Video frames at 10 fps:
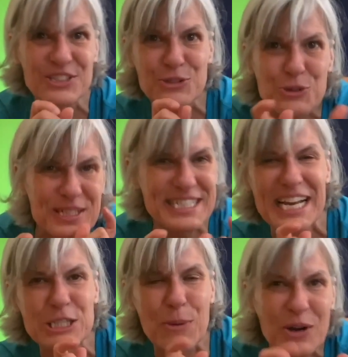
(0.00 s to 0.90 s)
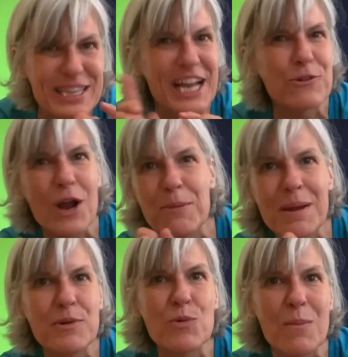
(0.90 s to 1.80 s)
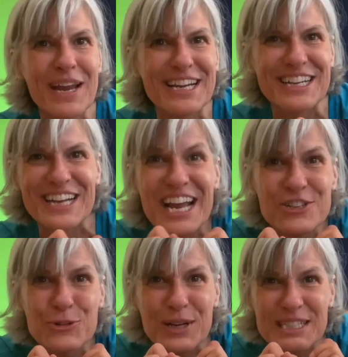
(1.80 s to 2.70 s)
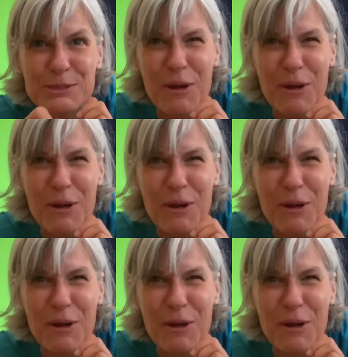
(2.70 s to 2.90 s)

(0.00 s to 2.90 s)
You'll do a dance party later on, maybe we'll make it an entrance,